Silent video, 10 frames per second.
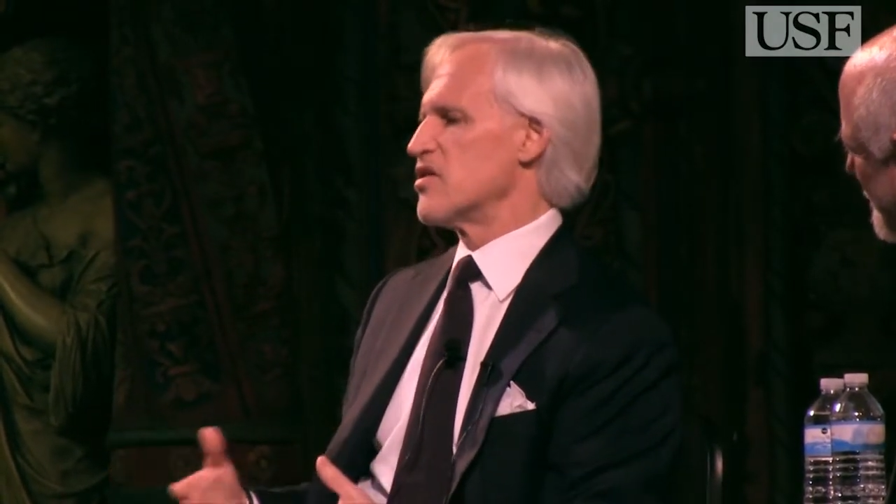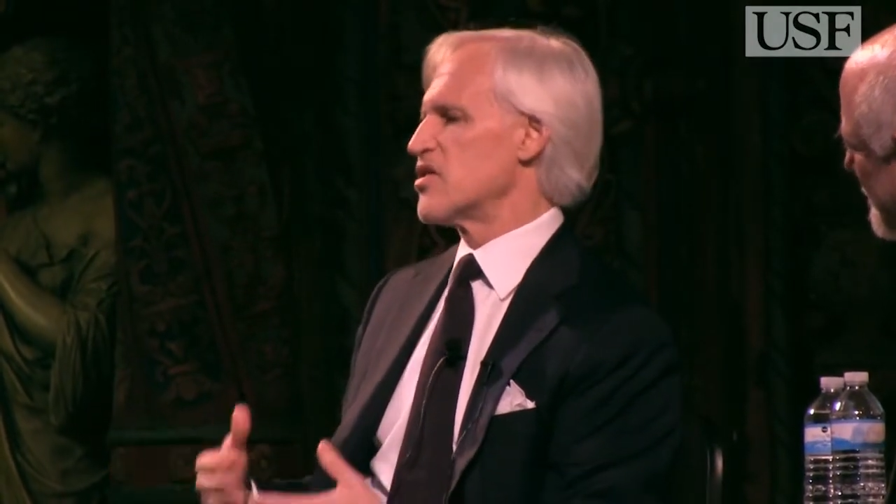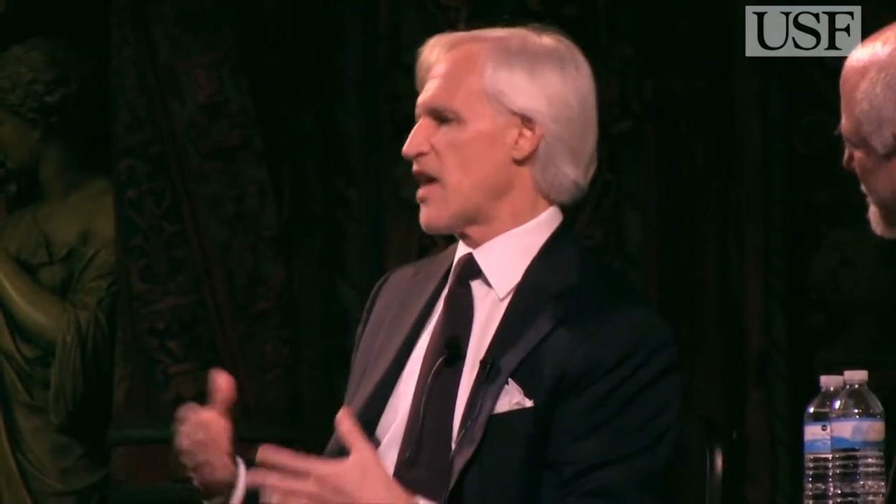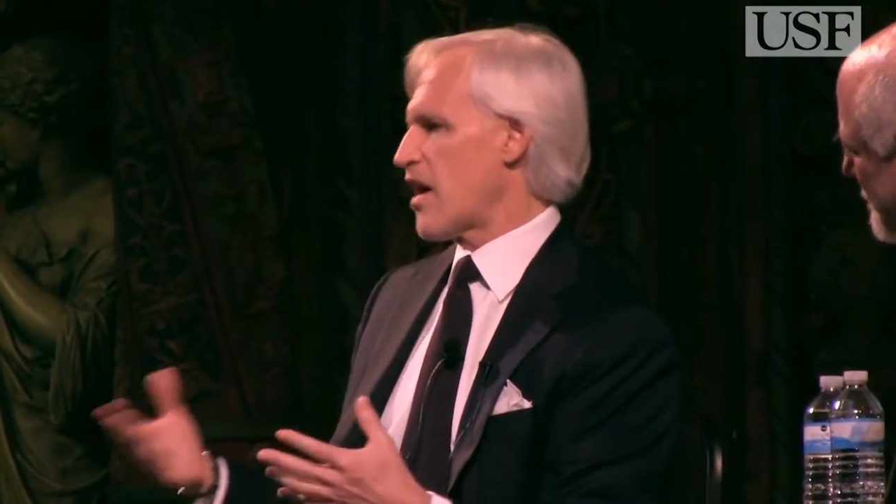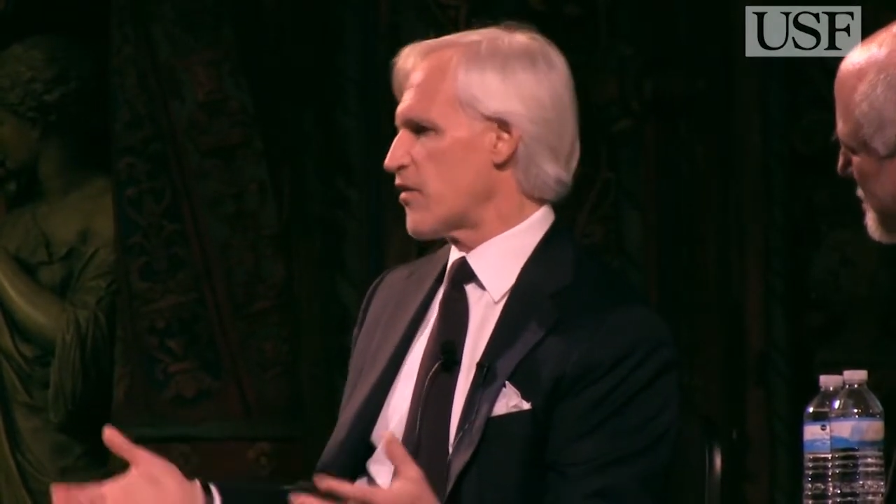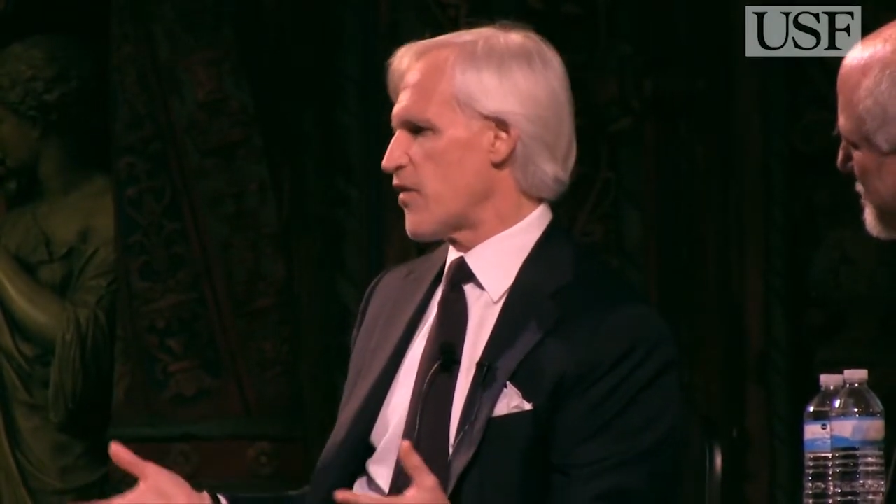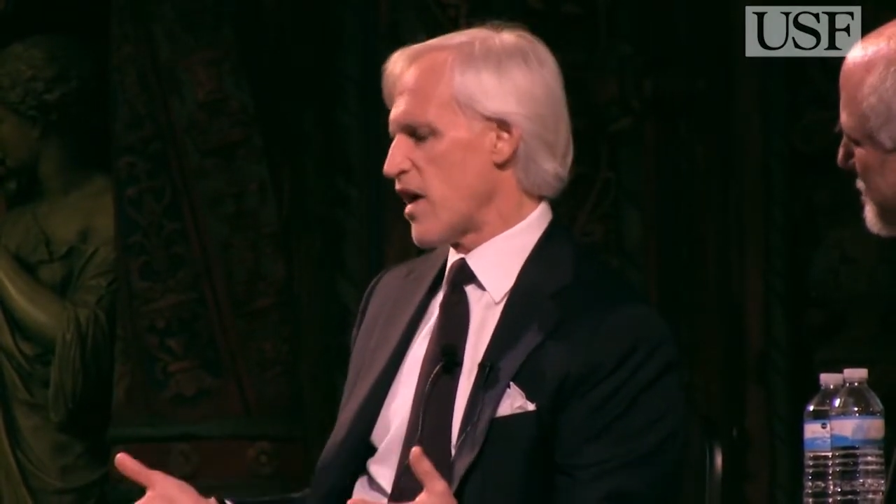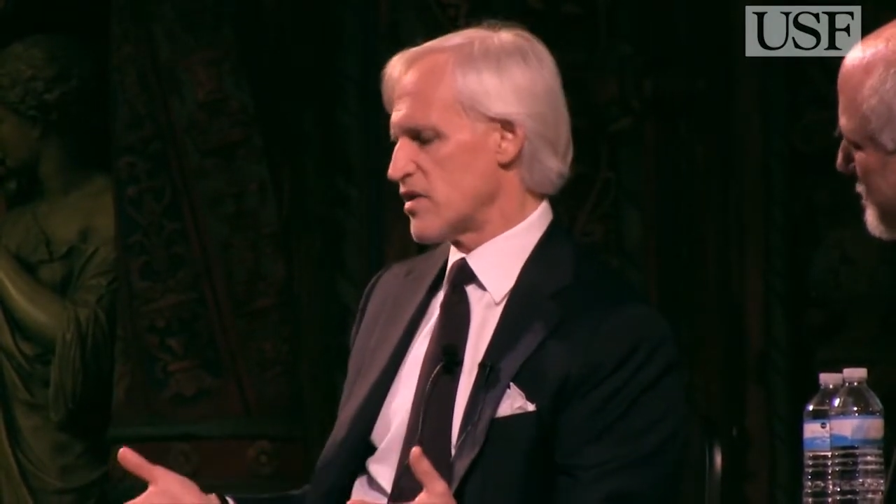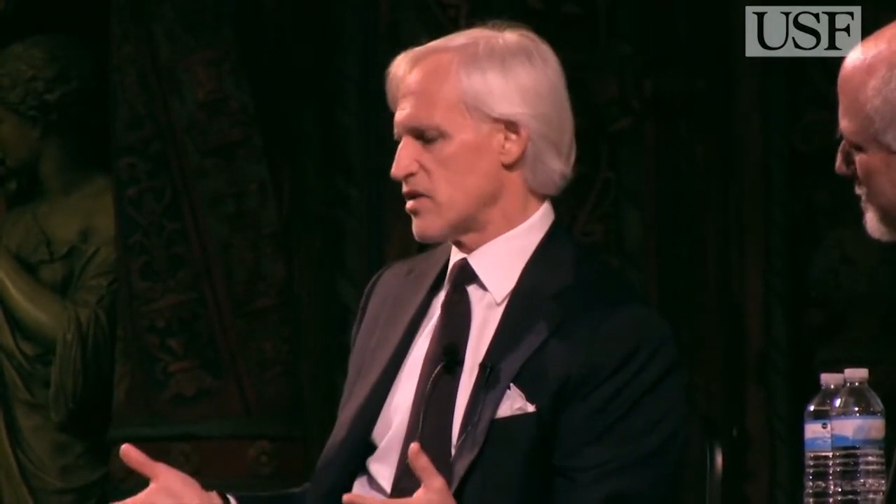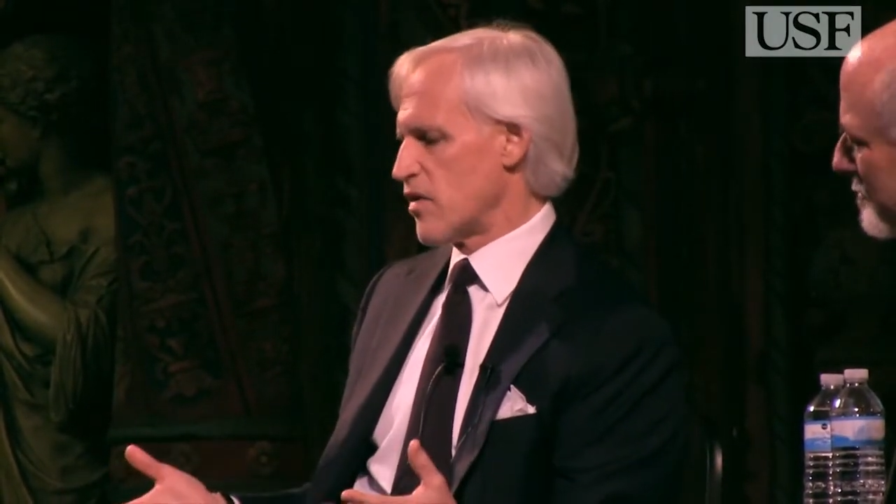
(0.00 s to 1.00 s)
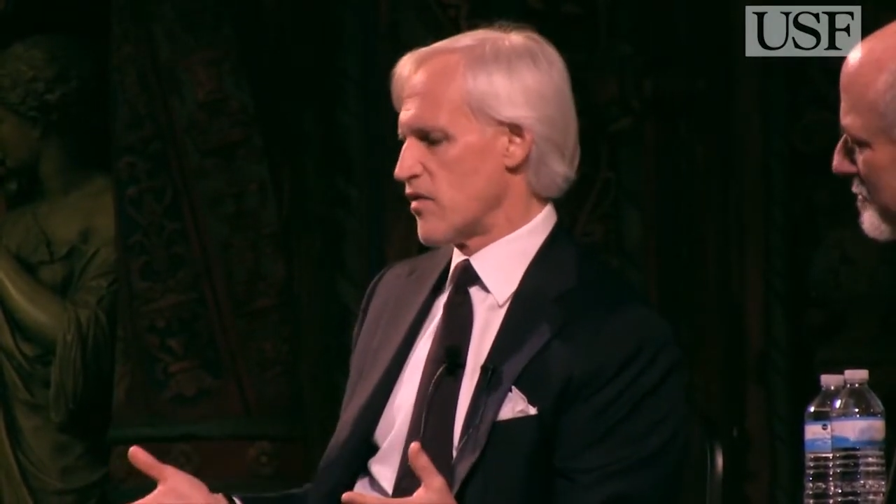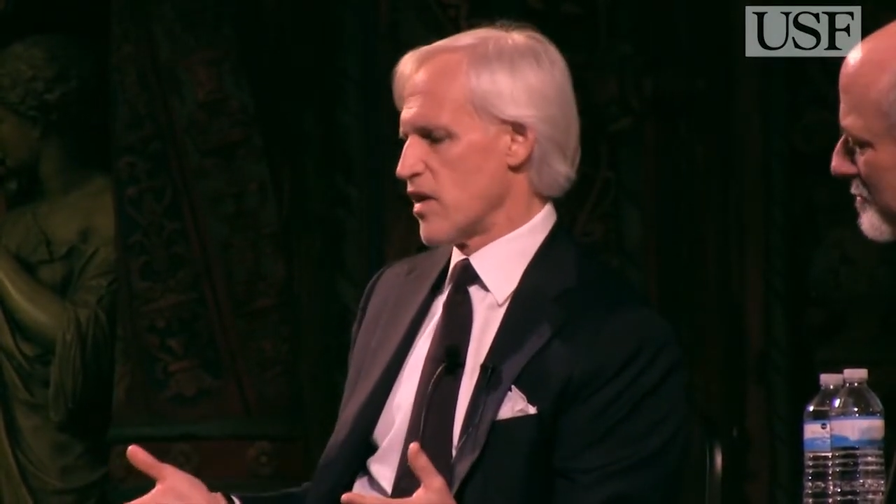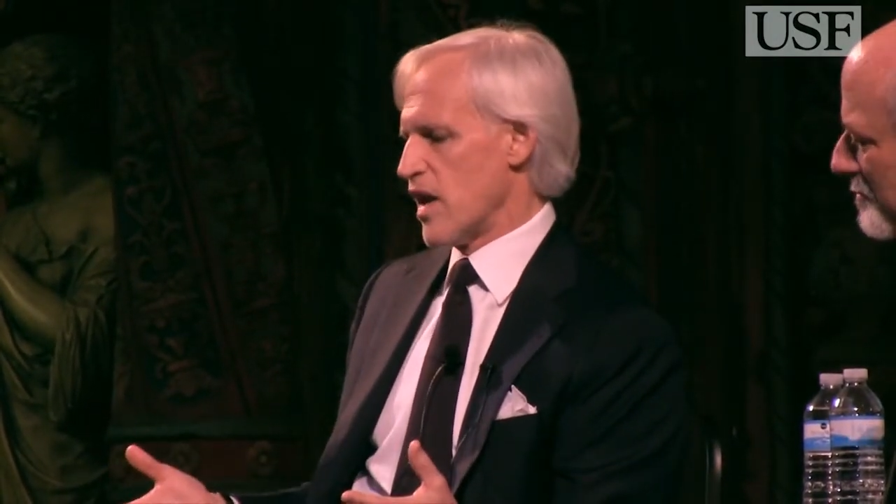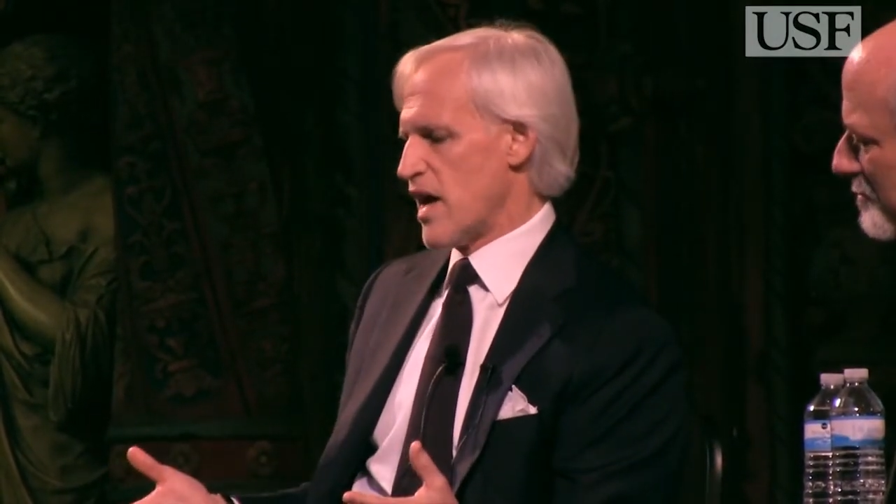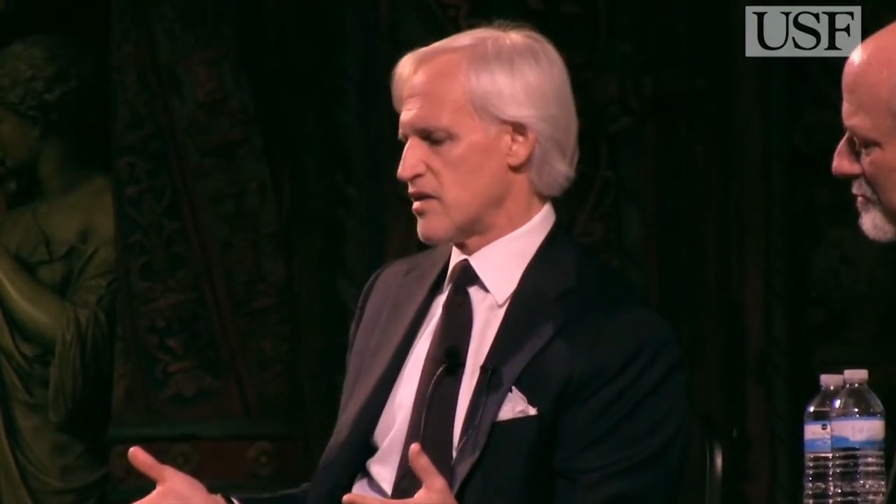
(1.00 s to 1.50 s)
and sacrifices
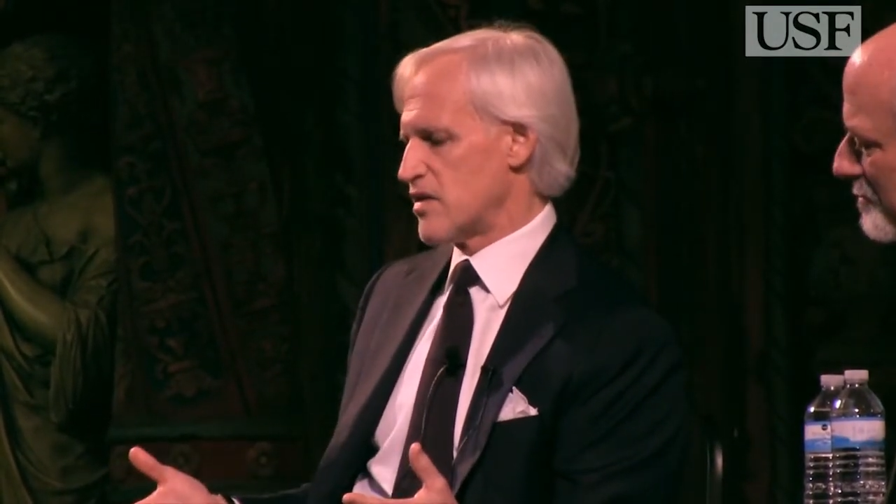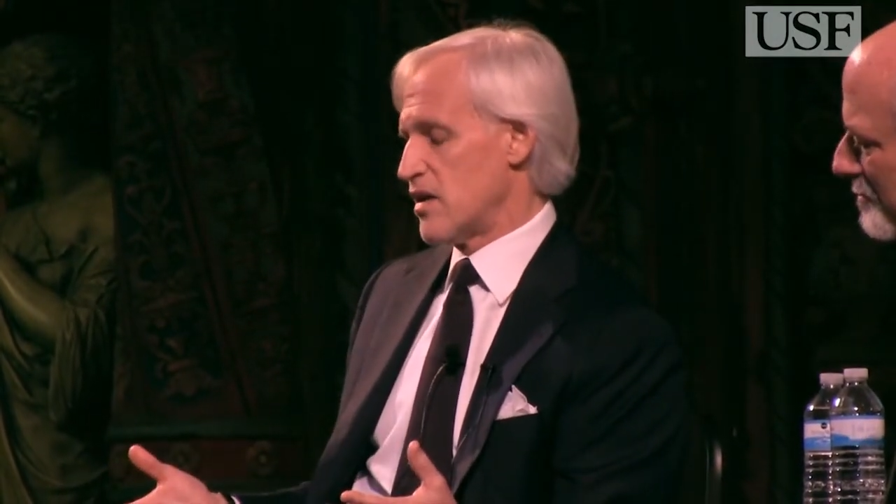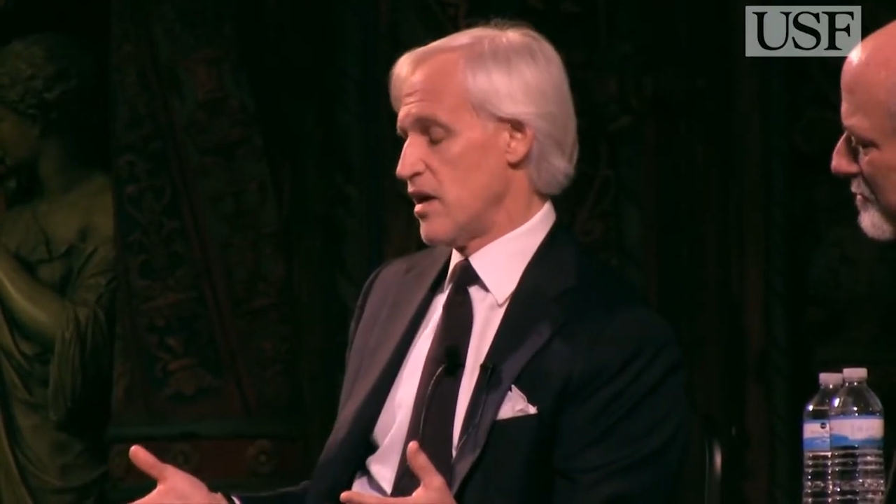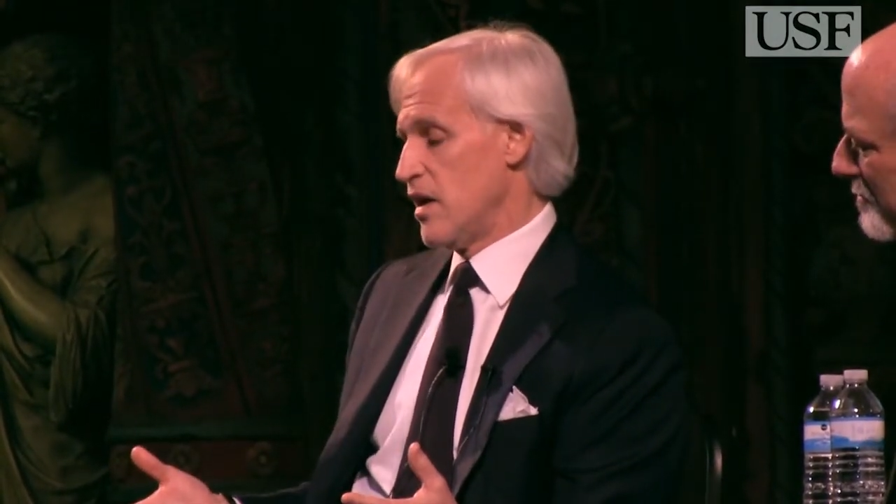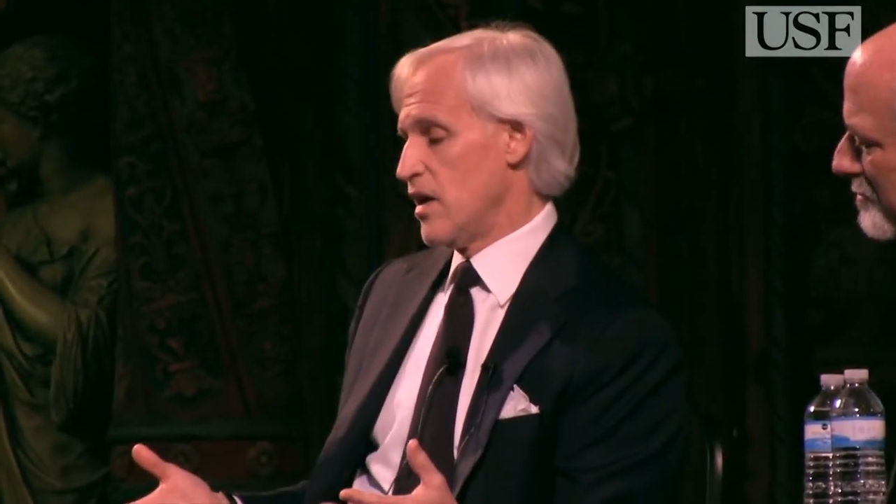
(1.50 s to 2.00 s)
over the last